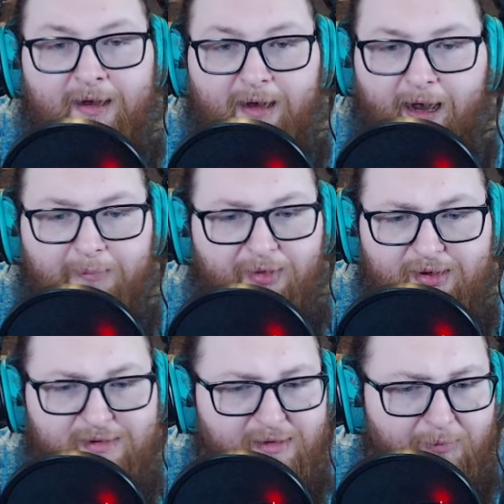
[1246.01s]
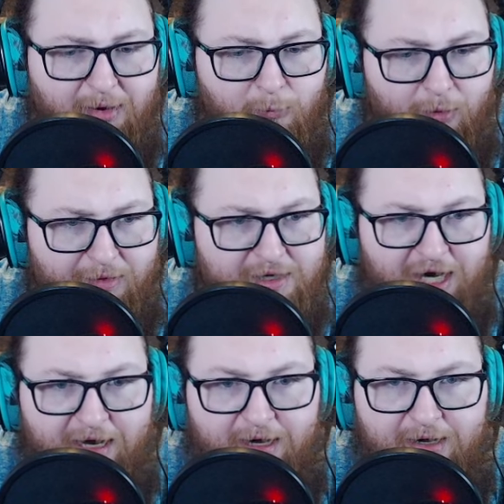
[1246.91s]
But this is something worth
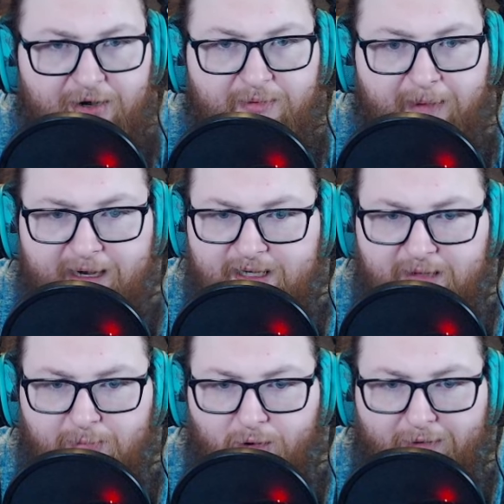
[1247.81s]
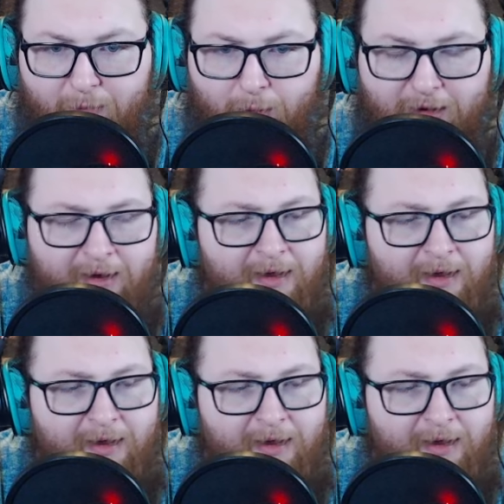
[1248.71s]
checking your Megaton bulk for.